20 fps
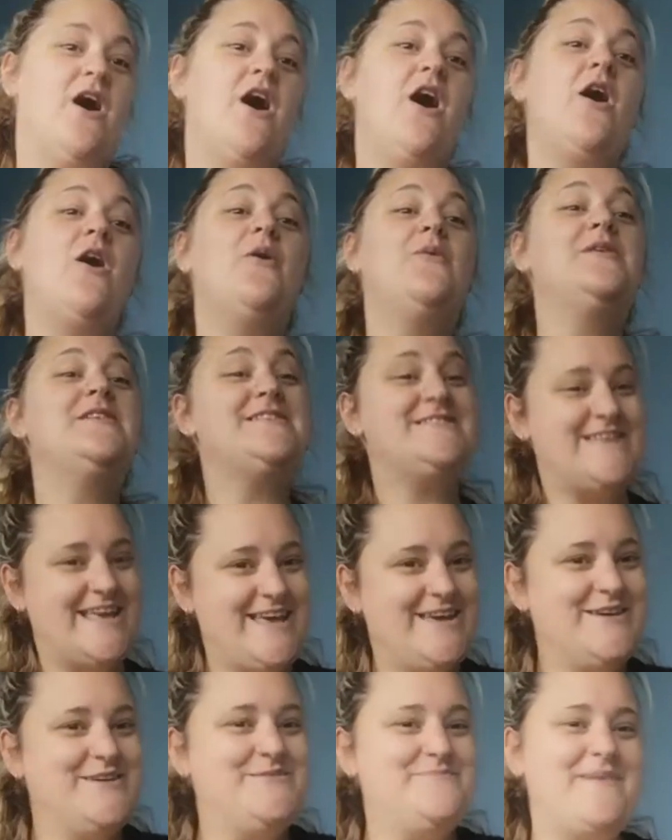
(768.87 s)
Oh, we'll say
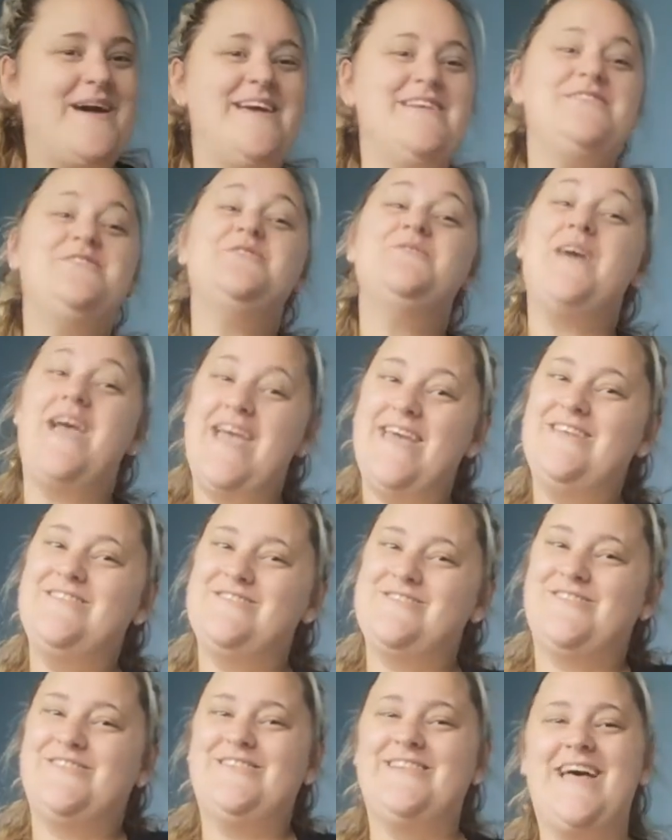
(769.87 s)
goodbye to
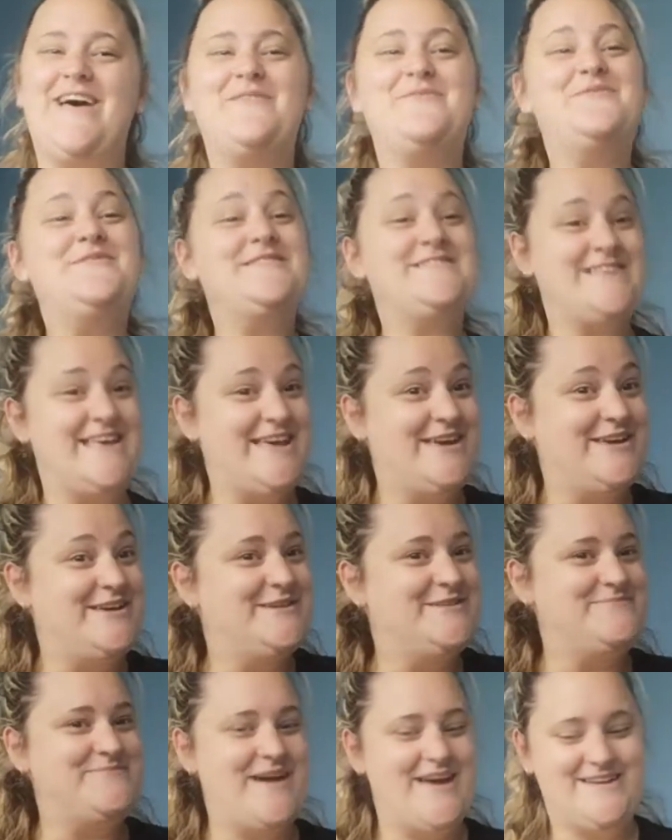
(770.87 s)
Angel, and we'll say
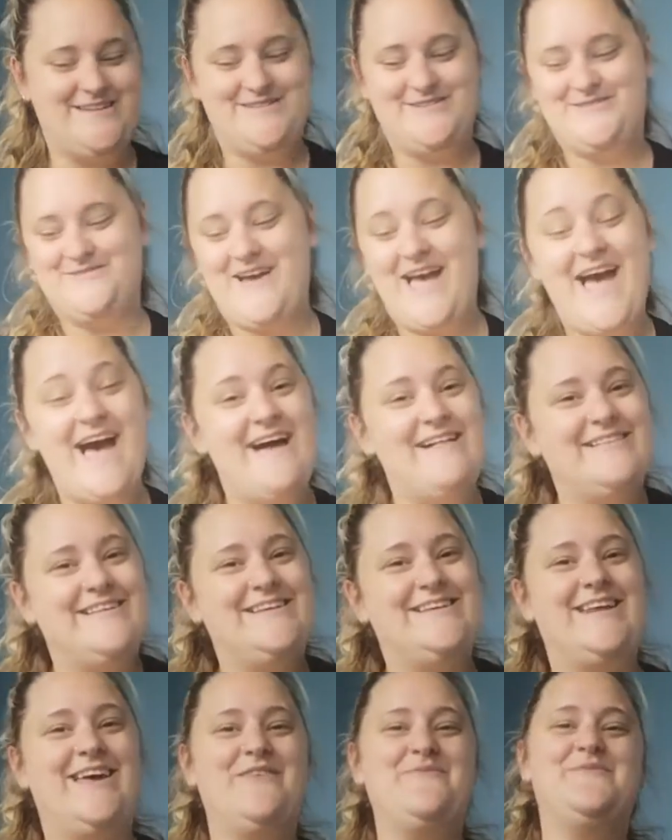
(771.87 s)
goodbye to
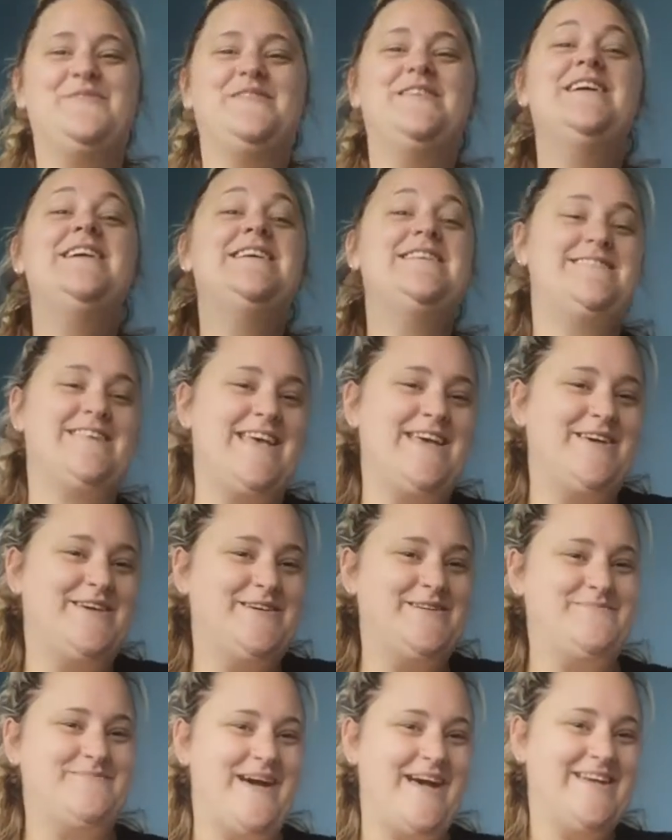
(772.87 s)
Alan, and we'll say
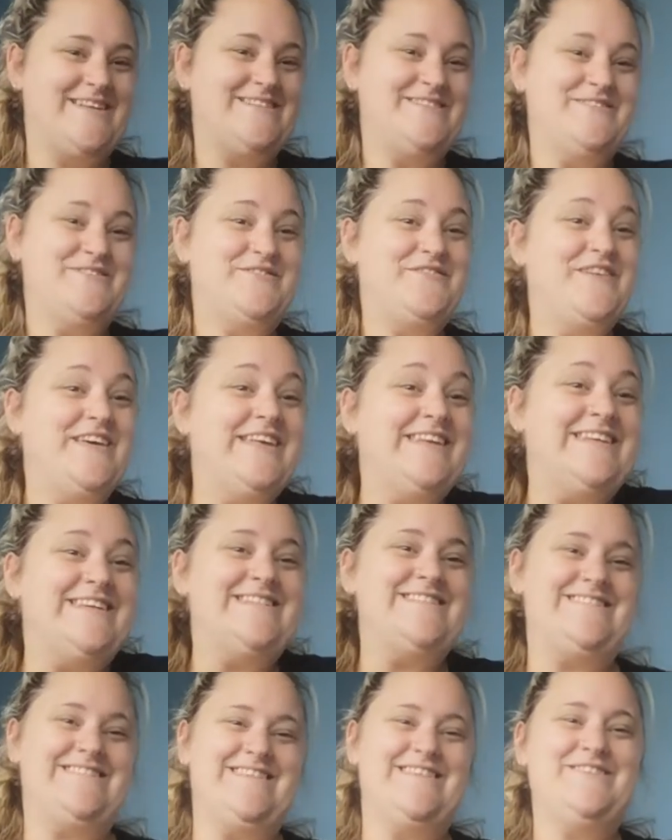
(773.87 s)
goodbye to
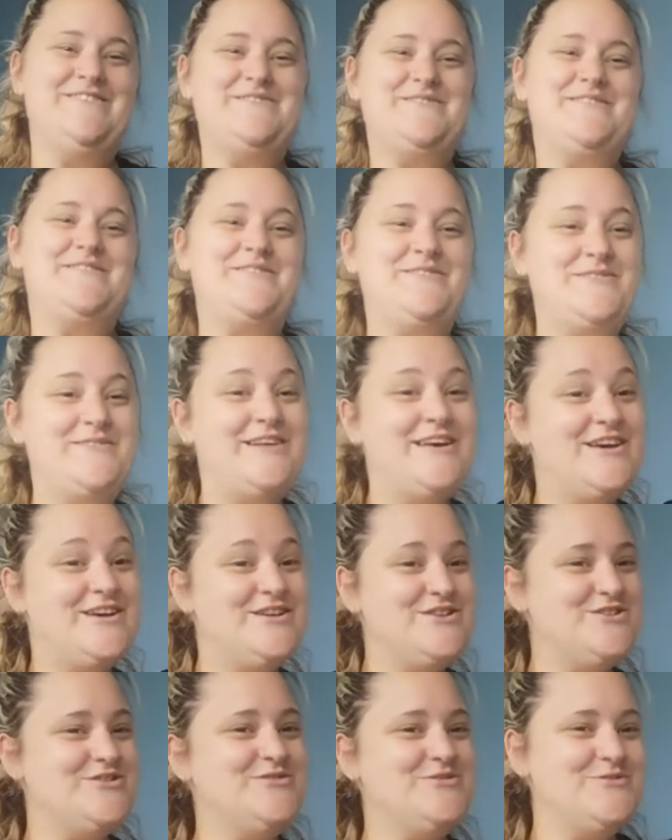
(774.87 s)
Finian, see you soon,
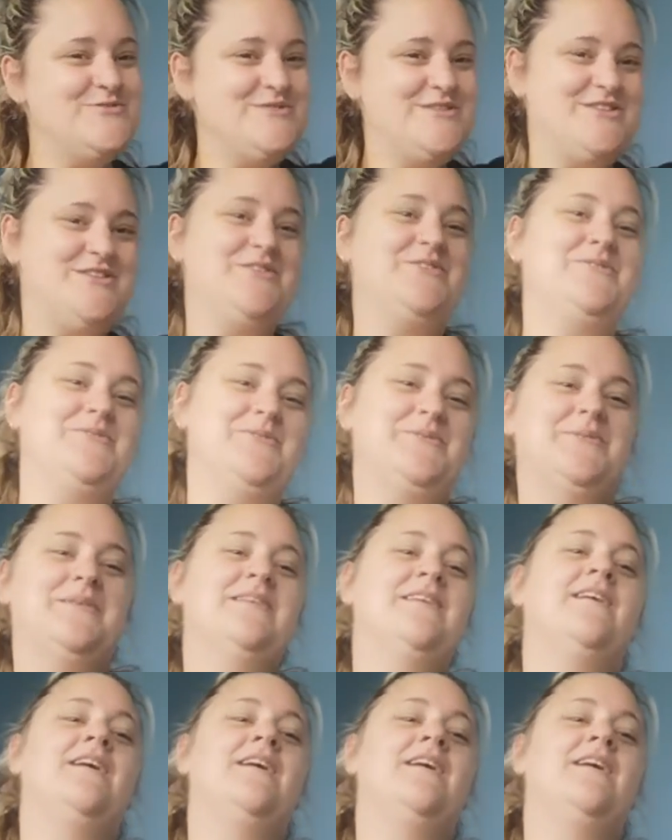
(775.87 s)
choo-choo.